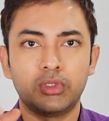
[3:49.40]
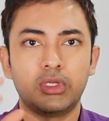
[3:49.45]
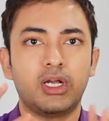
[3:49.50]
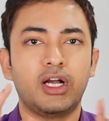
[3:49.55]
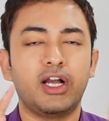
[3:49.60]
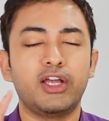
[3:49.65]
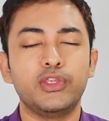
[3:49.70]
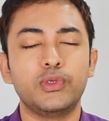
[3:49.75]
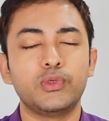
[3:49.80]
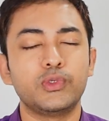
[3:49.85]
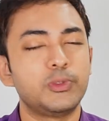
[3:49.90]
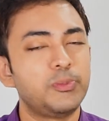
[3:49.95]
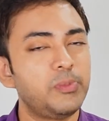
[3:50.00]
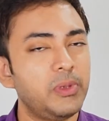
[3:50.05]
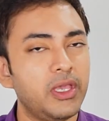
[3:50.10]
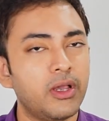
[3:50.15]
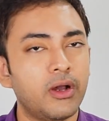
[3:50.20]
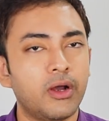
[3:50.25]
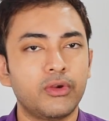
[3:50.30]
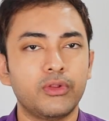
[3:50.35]
I use
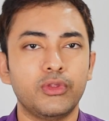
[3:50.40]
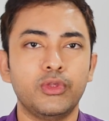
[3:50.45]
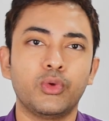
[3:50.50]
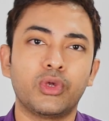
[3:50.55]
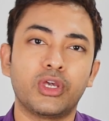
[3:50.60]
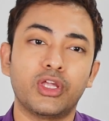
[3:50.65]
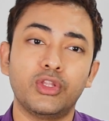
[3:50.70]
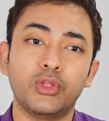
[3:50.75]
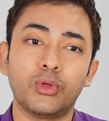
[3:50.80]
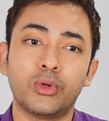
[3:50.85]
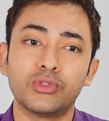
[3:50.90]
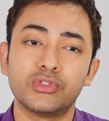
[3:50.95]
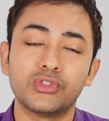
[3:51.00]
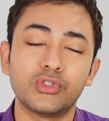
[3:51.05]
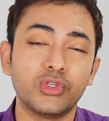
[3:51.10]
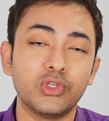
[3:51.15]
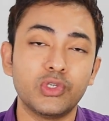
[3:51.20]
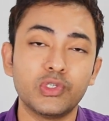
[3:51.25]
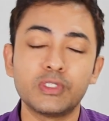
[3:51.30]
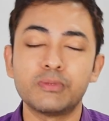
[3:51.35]
PR, you can also
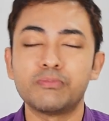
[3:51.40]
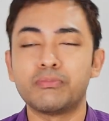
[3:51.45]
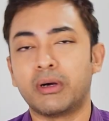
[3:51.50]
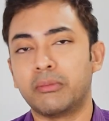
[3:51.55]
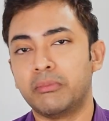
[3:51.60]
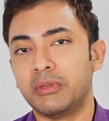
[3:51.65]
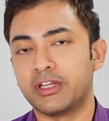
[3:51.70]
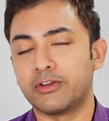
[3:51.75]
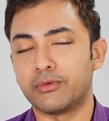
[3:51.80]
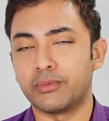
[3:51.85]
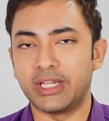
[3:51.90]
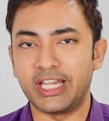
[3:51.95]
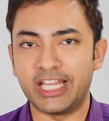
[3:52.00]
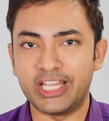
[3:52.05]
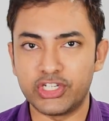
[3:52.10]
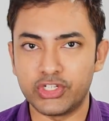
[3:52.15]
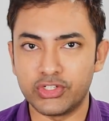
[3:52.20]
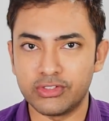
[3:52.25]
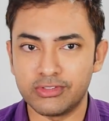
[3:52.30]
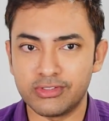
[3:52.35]
use public
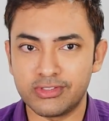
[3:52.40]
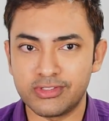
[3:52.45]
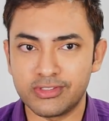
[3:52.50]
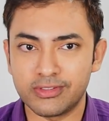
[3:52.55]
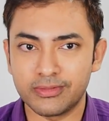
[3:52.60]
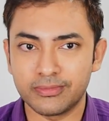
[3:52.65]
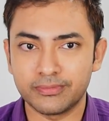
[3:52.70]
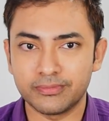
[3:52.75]
relations.